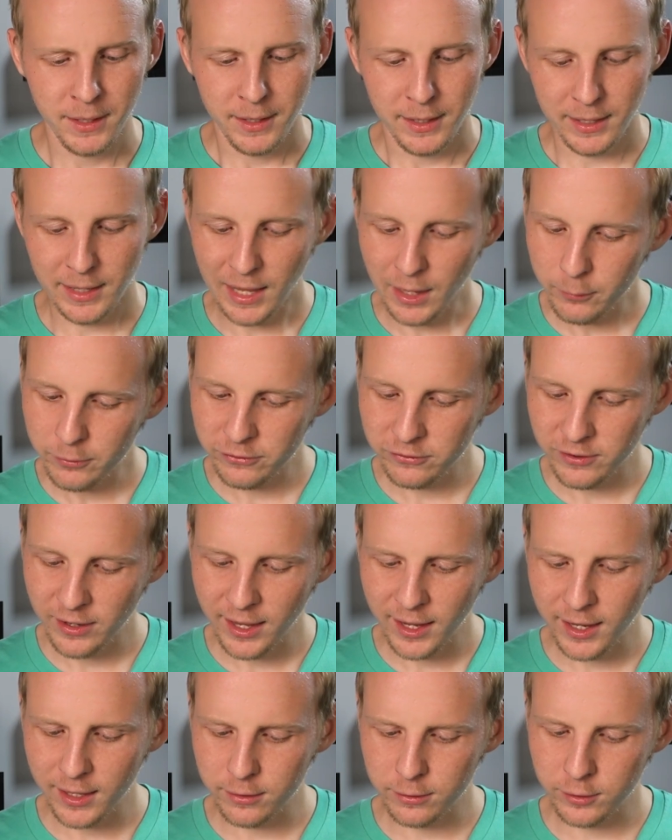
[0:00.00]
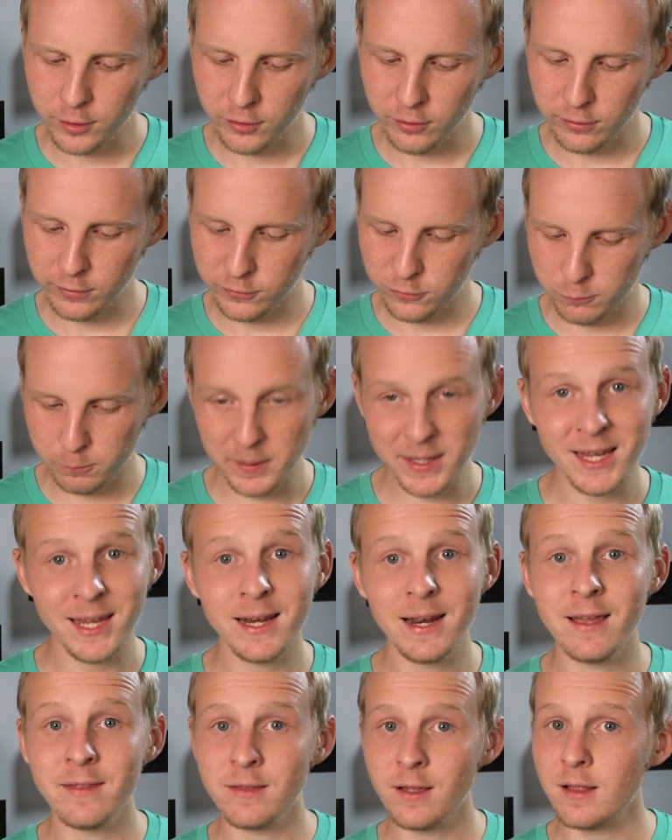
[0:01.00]
And I would say the
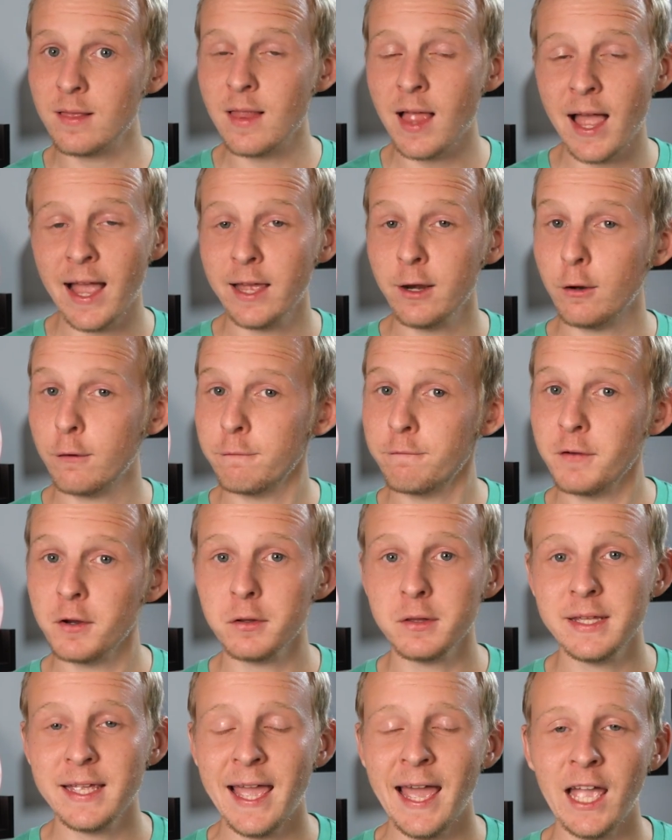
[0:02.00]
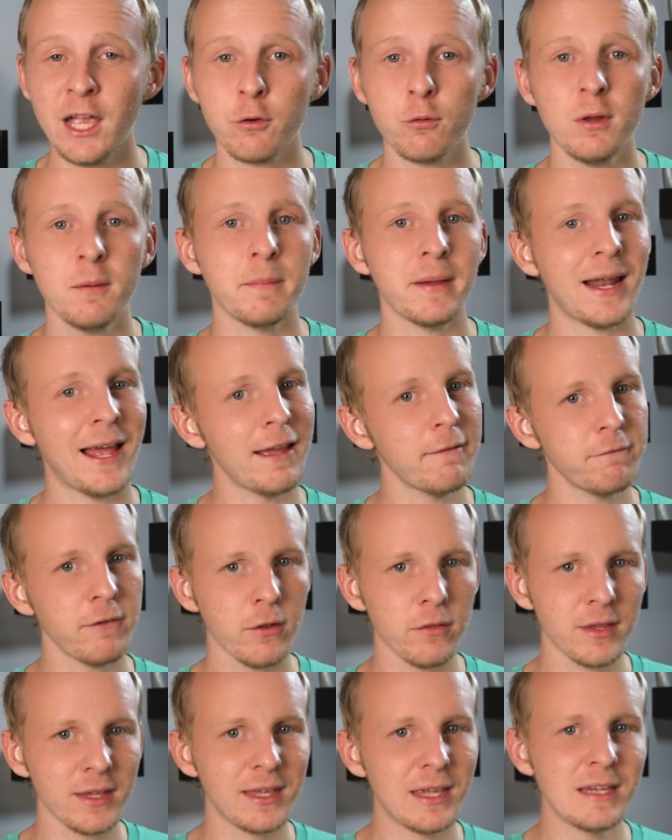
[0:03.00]
speed and the glide are fairly accurate, but I
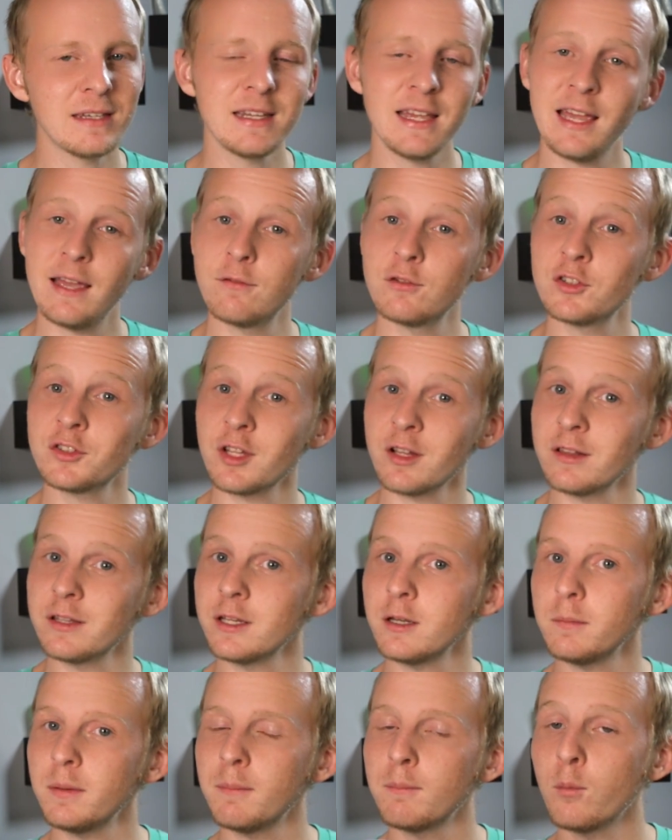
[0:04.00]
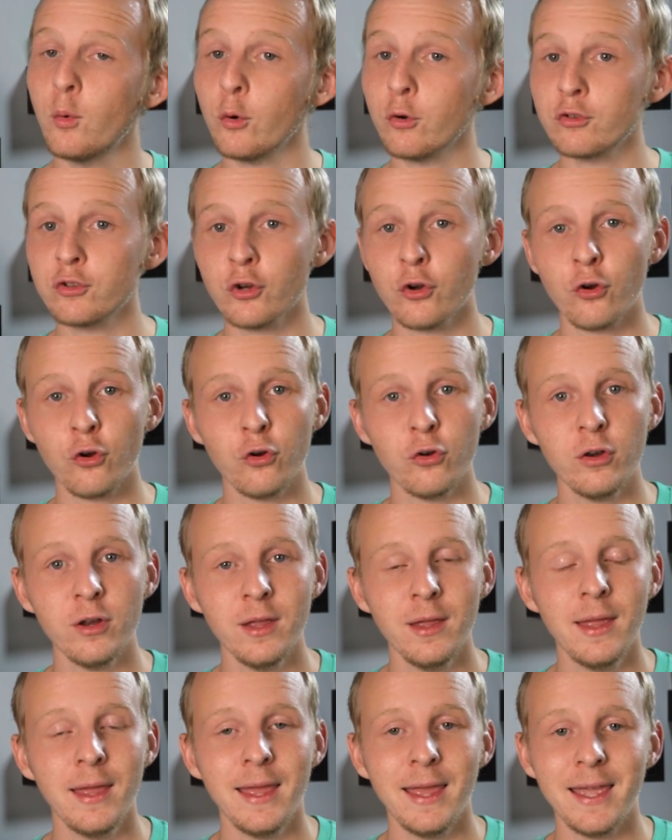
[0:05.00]
found the King to have just a little bit more
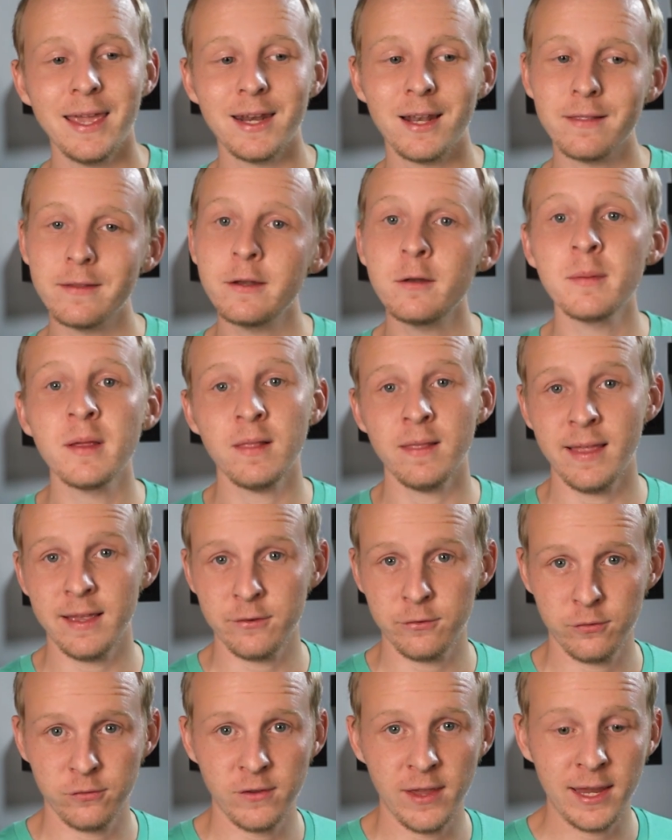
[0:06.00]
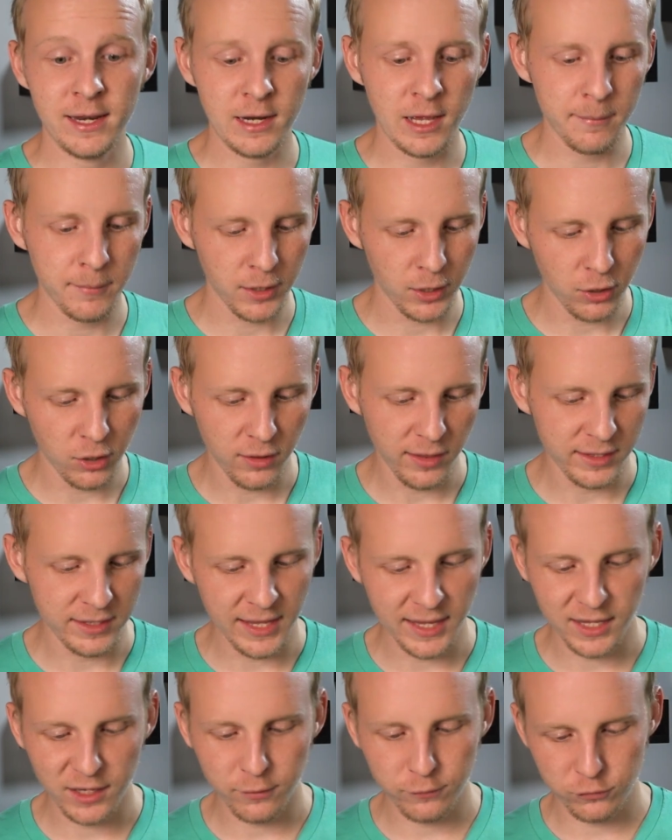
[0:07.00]
turn and a little bit less fade. I might call it
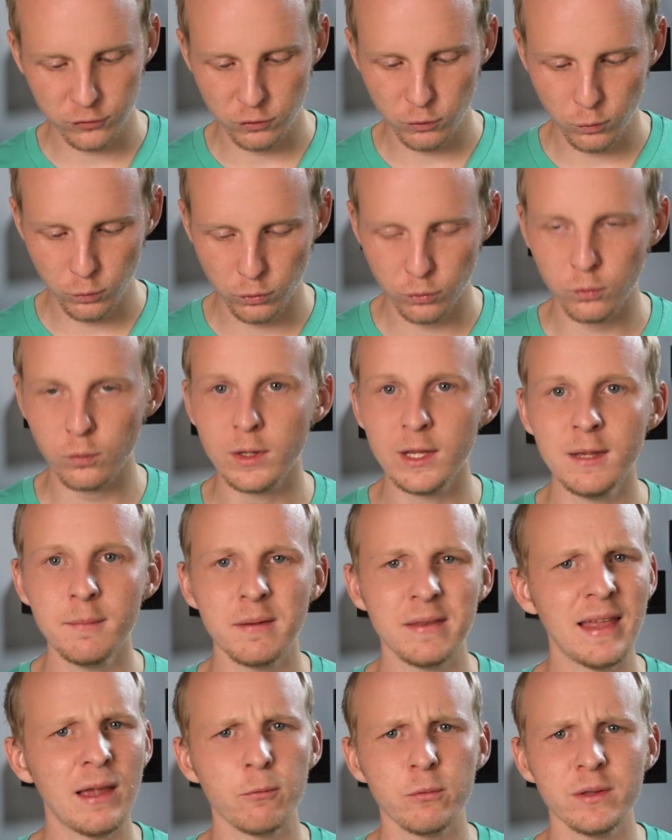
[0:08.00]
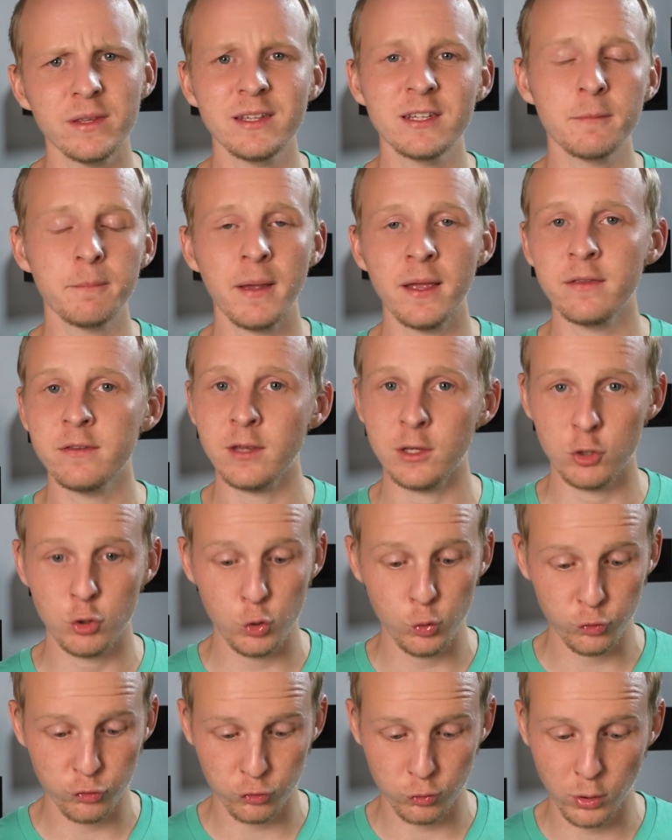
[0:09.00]
-2, 3, but that really depends on
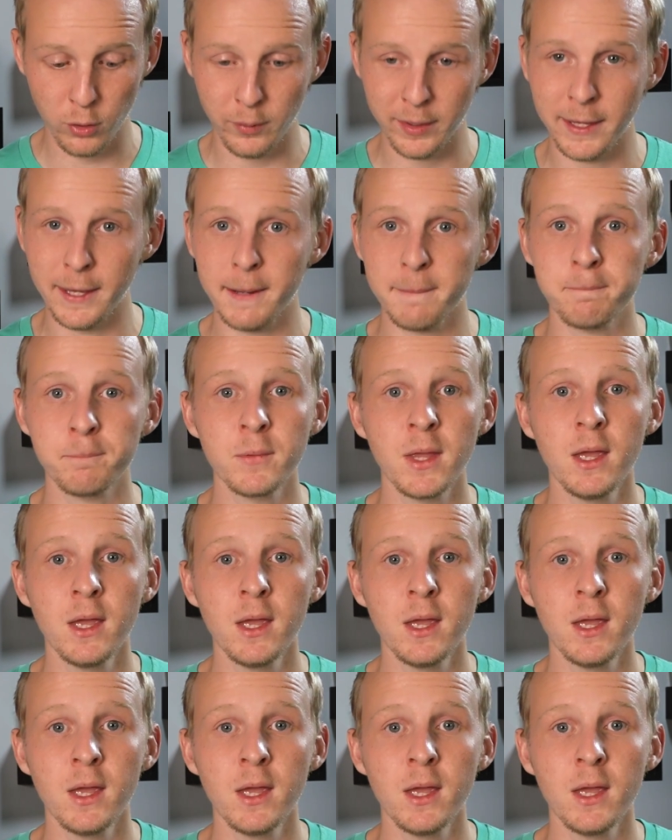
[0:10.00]
who's throwing it.